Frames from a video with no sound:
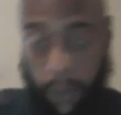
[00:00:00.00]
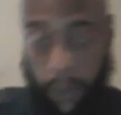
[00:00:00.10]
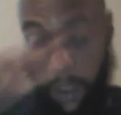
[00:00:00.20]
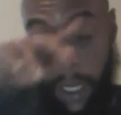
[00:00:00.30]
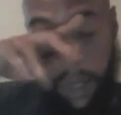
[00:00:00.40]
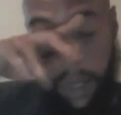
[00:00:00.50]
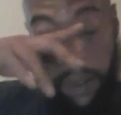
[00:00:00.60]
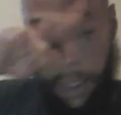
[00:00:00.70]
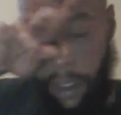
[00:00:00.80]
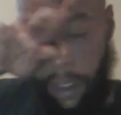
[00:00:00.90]
Now,
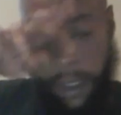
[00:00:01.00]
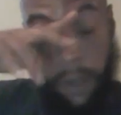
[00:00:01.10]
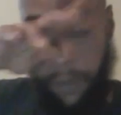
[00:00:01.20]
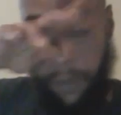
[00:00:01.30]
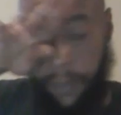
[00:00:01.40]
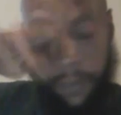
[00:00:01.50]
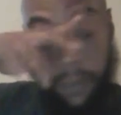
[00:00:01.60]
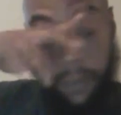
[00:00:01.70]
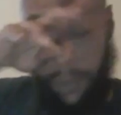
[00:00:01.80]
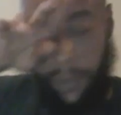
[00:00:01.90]

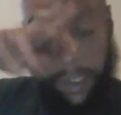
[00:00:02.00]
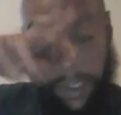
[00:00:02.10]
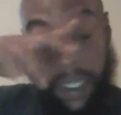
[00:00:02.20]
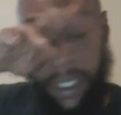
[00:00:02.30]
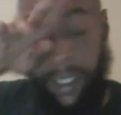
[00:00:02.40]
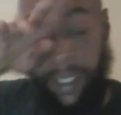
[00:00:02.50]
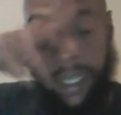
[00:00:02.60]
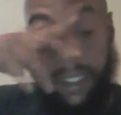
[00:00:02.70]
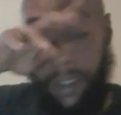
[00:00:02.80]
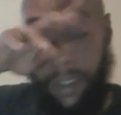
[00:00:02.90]
T.D.
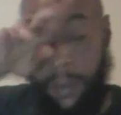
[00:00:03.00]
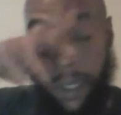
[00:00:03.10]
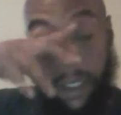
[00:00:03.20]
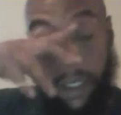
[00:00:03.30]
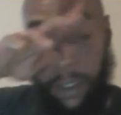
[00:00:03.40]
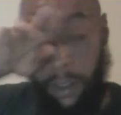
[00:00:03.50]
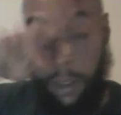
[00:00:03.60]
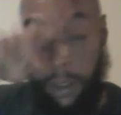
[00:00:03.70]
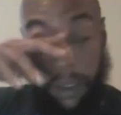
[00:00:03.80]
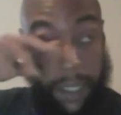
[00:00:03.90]
Jakes is a
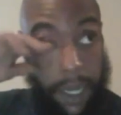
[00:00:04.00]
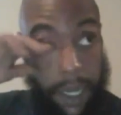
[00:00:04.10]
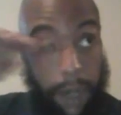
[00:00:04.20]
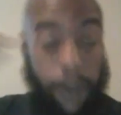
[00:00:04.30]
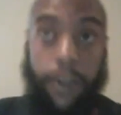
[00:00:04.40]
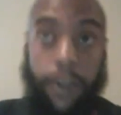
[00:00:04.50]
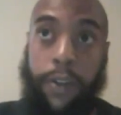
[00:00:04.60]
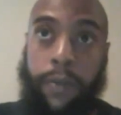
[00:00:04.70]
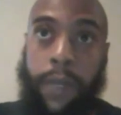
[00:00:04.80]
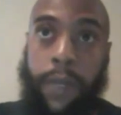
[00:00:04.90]
minister that I
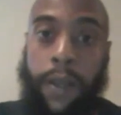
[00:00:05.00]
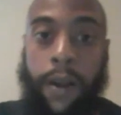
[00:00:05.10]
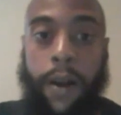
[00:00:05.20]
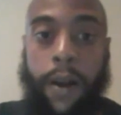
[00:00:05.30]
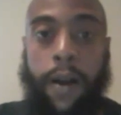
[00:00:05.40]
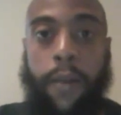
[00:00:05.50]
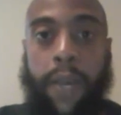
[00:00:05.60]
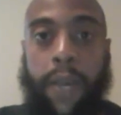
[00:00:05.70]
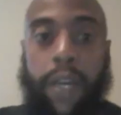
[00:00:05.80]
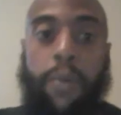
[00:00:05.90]
heard
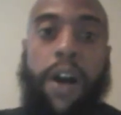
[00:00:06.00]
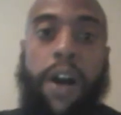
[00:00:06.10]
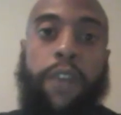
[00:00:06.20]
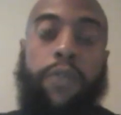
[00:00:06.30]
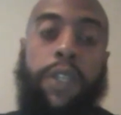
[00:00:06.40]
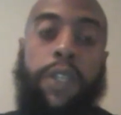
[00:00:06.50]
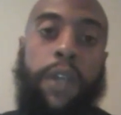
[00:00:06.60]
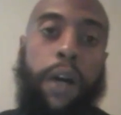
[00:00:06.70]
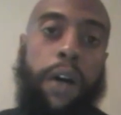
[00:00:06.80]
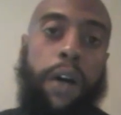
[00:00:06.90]
make a mockery
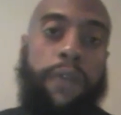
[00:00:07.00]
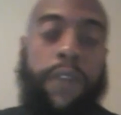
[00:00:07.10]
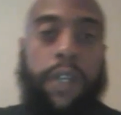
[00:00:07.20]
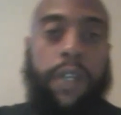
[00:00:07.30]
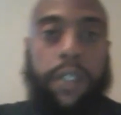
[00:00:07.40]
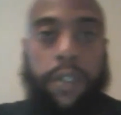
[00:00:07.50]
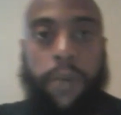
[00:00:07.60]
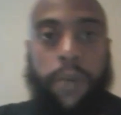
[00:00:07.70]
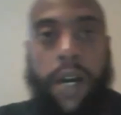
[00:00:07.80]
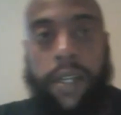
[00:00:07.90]
of the
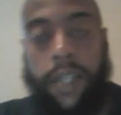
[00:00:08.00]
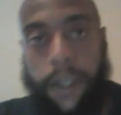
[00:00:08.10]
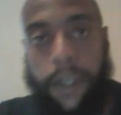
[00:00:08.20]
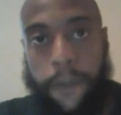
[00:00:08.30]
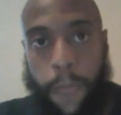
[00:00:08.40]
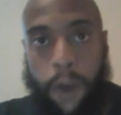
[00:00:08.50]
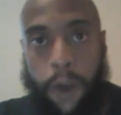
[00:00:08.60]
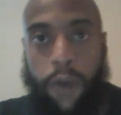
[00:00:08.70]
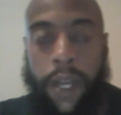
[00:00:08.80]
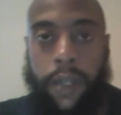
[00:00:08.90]
Shabbat day.
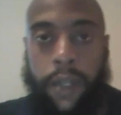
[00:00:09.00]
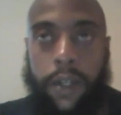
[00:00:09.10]
All right.